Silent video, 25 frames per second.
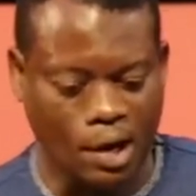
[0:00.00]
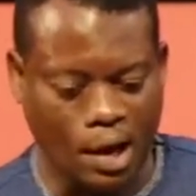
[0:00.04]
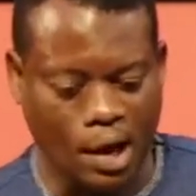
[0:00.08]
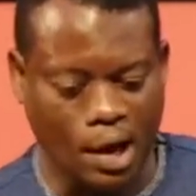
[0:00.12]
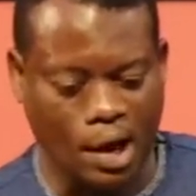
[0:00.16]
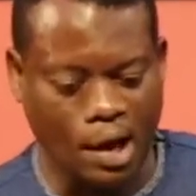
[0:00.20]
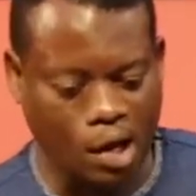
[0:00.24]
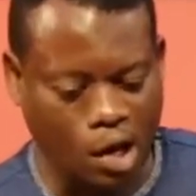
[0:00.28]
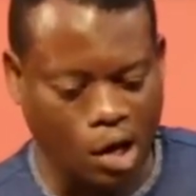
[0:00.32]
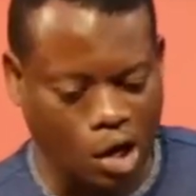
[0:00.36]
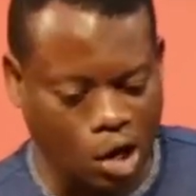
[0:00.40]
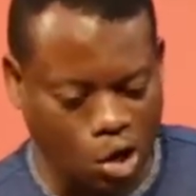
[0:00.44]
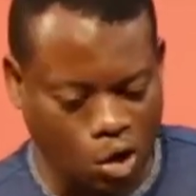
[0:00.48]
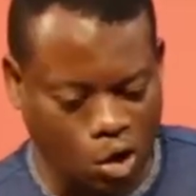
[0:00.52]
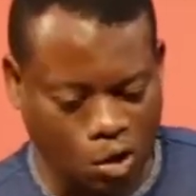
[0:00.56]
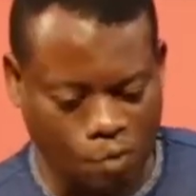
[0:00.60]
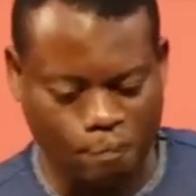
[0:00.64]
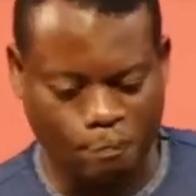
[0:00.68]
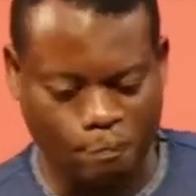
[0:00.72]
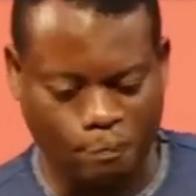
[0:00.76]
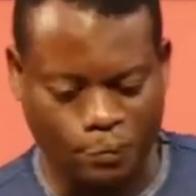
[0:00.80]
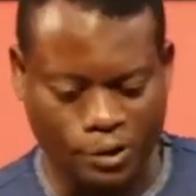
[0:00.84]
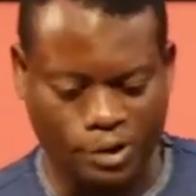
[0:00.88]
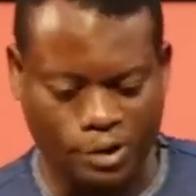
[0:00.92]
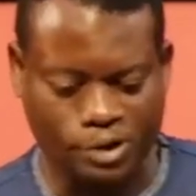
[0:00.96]

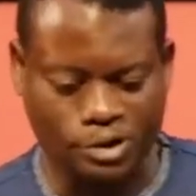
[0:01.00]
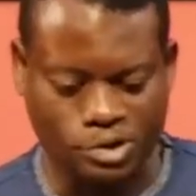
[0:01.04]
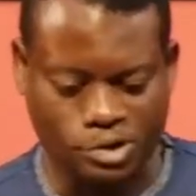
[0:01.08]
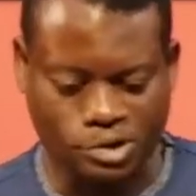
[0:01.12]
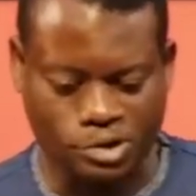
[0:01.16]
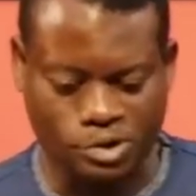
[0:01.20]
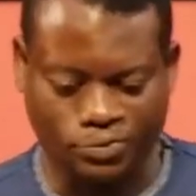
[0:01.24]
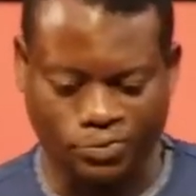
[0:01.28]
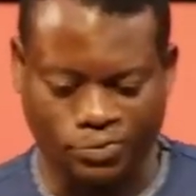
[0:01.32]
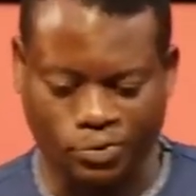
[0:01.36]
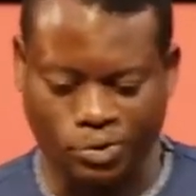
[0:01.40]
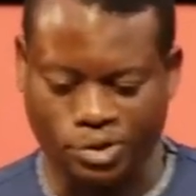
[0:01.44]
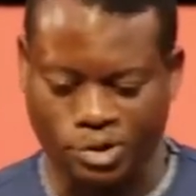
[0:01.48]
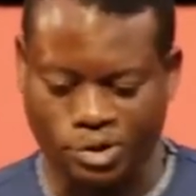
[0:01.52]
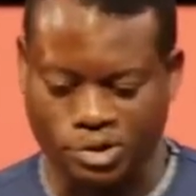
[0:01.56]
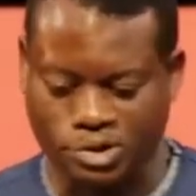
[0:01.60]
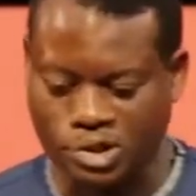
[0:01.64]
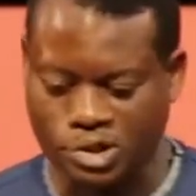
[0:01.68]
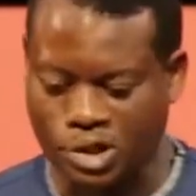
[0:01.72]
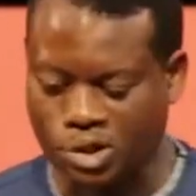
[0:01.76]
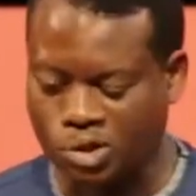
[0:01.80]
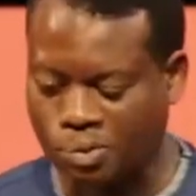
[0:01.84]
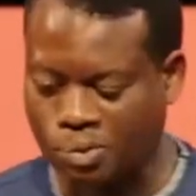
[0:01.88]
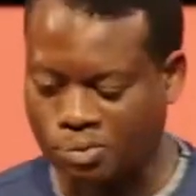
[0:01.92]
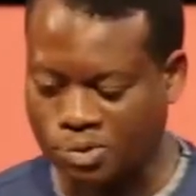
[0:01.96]
accomplished for the
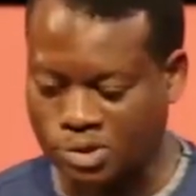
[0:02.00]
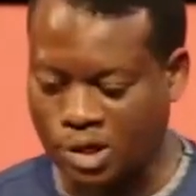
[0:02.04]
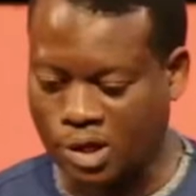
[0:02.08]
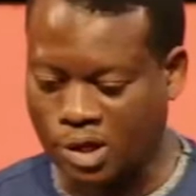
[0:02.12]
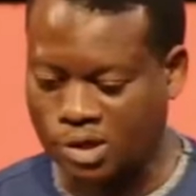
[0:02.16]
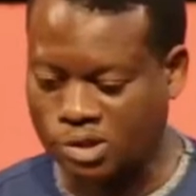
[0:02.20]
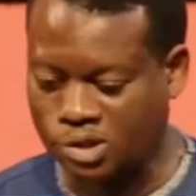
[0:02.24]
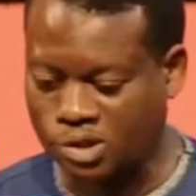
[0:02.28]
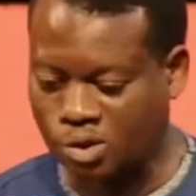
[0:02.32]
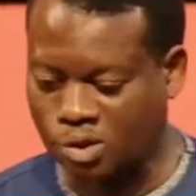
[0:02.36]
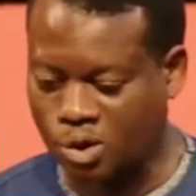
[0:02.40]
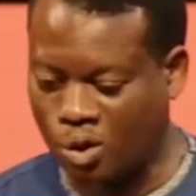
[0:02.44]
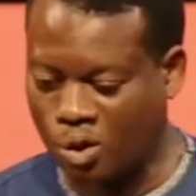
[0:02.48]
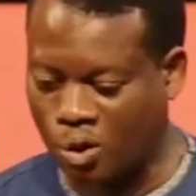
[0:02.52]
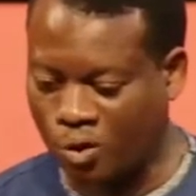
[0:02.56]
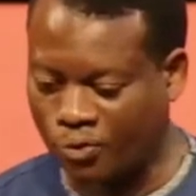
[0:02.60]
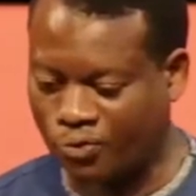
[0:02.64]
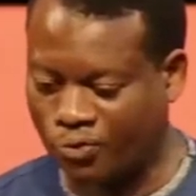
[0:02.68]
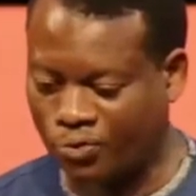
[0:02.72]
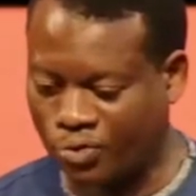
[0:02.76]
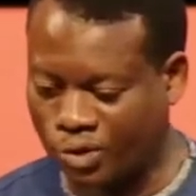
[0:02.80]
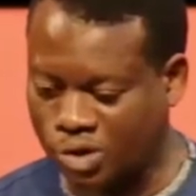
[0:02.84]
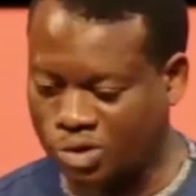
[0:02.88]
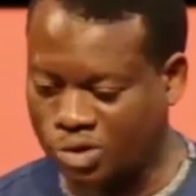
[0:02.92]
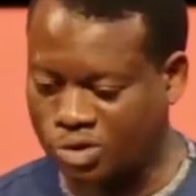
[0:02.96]
circumcising
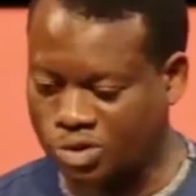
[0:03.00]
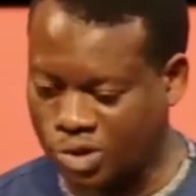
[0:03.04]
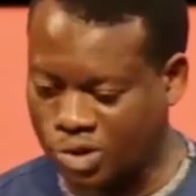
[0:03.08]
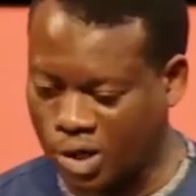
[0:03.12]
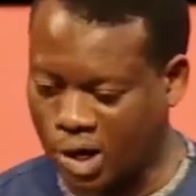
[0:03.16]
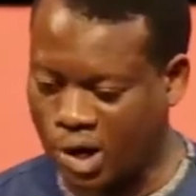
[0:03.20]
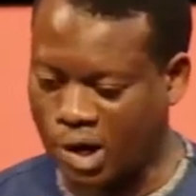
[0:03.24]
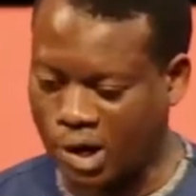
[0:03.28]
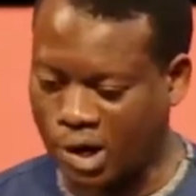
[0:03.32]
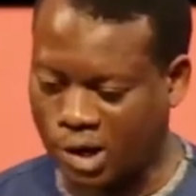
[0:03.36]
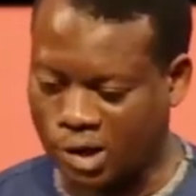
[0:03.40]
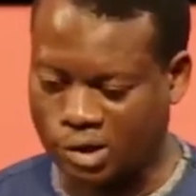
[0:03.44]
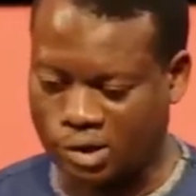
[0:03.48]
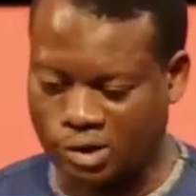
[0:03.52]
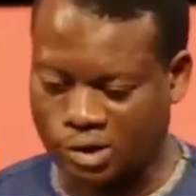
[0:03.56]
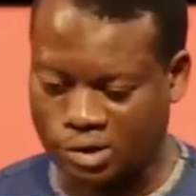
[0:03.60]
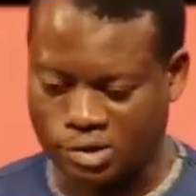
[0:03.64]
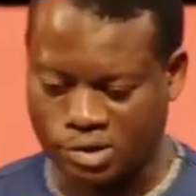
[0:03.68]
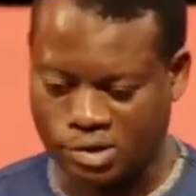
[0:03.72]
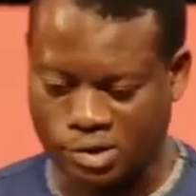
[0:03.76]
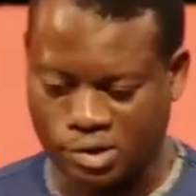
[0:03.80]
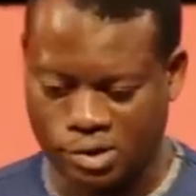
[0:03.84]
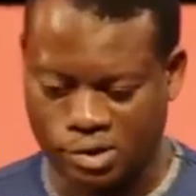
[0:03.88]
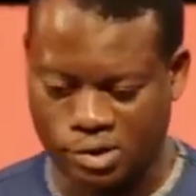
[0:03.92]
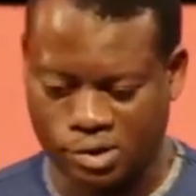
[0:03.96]
of the
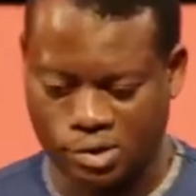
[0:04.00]
child,